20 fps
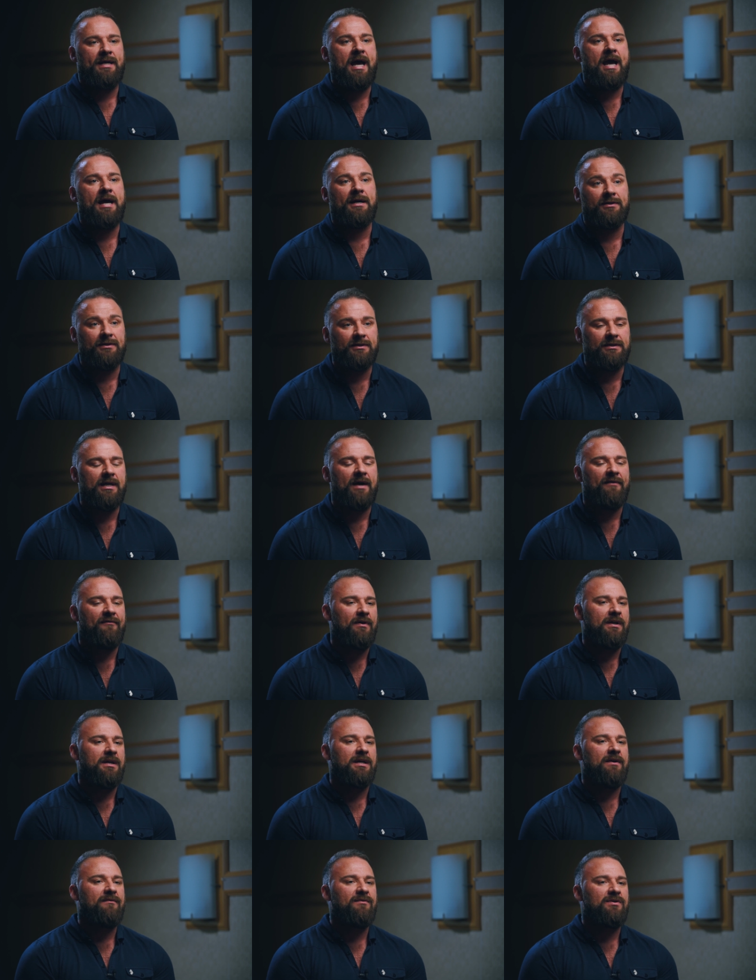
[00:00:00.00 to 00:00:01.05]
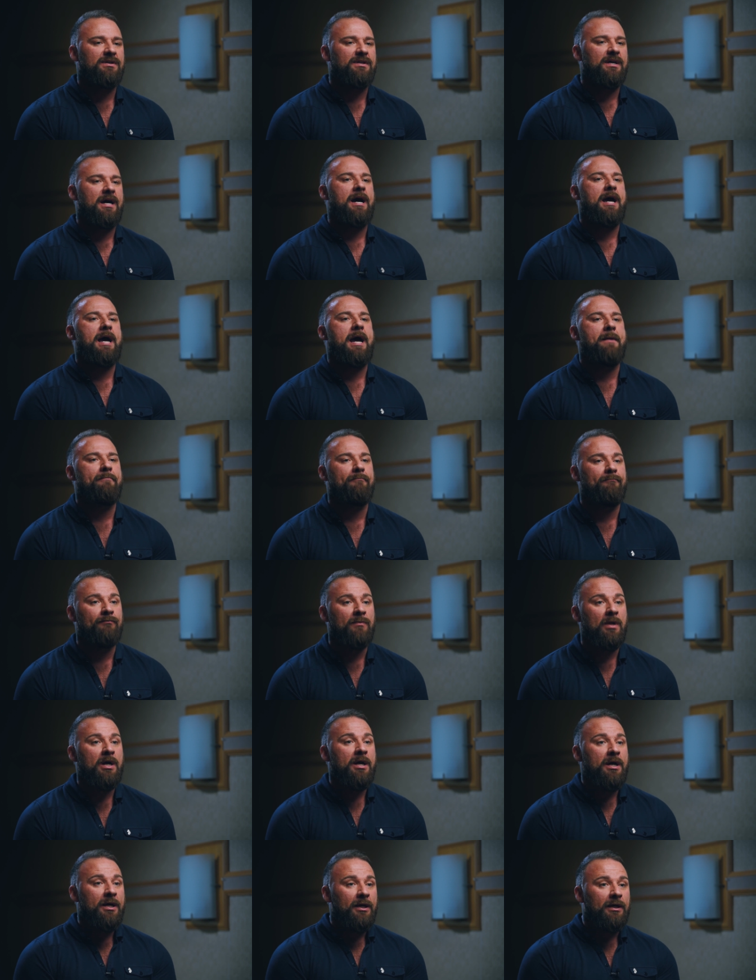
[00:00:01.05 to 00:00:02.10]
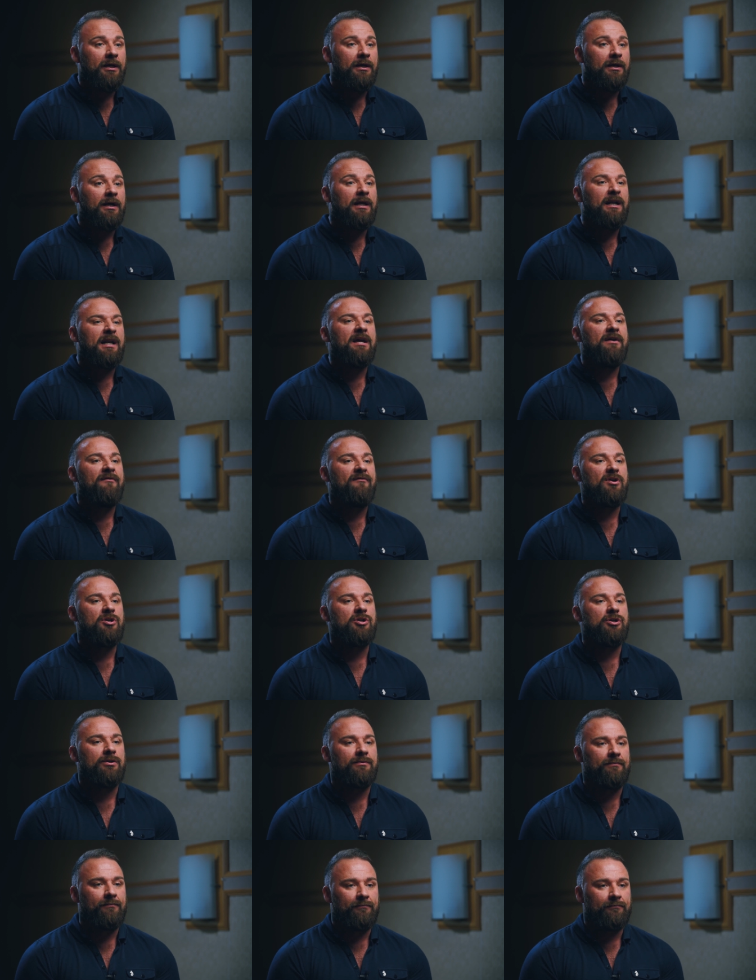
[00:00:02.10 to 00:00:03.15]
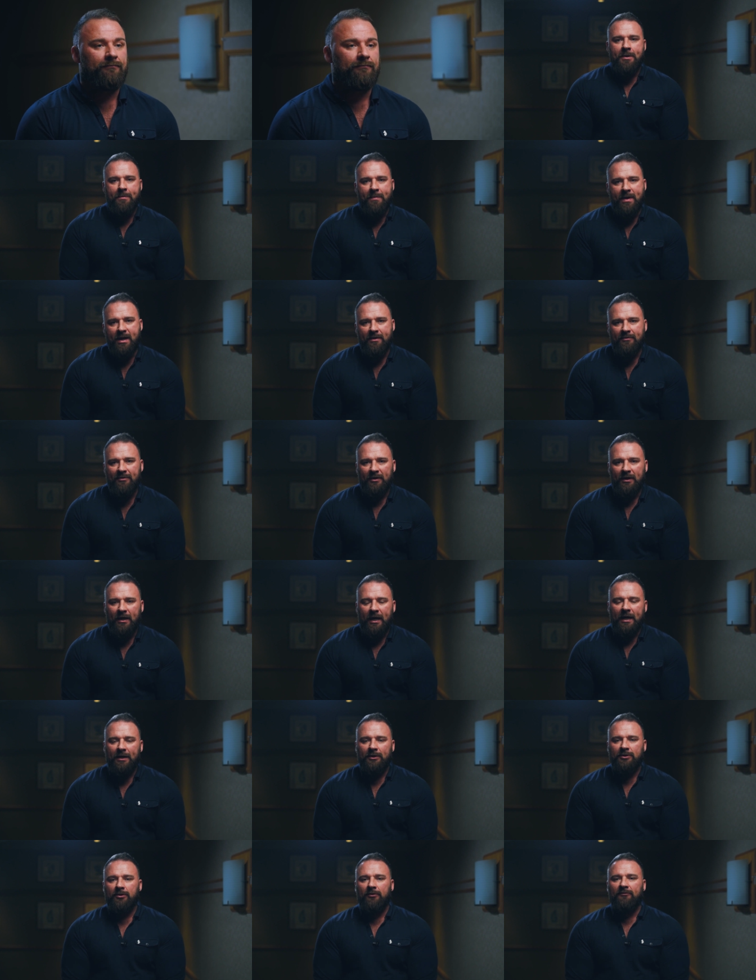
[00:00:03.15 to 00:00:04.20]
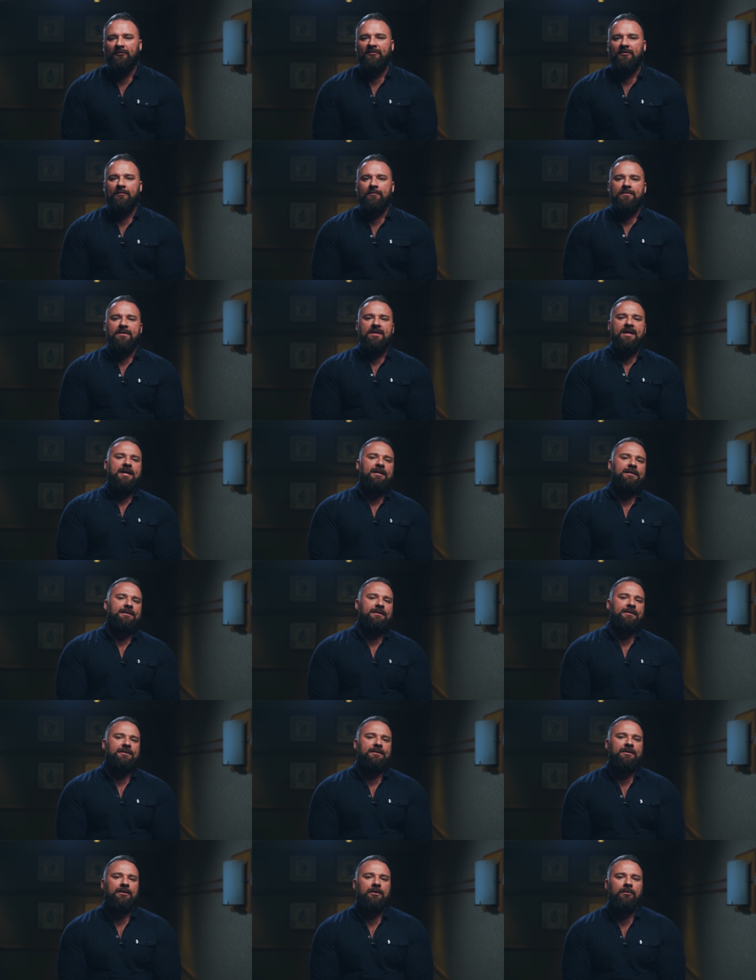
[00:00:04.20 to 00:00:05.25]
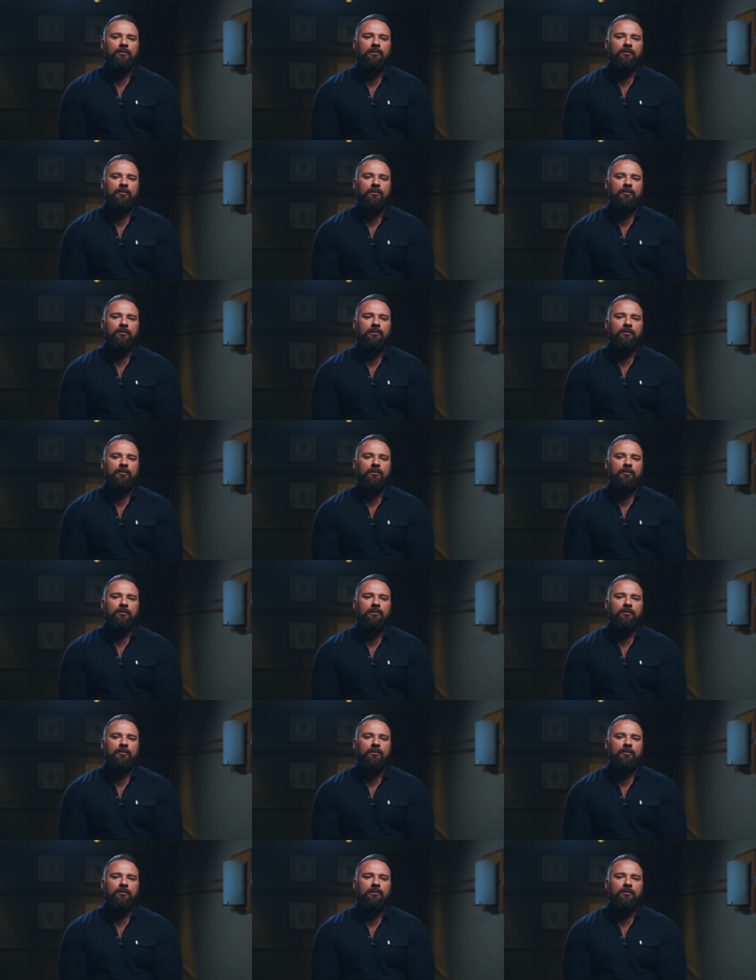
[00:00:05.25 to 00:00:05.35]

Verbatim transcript: yeah, it definitely gives you that clear vision. The main thing I took from this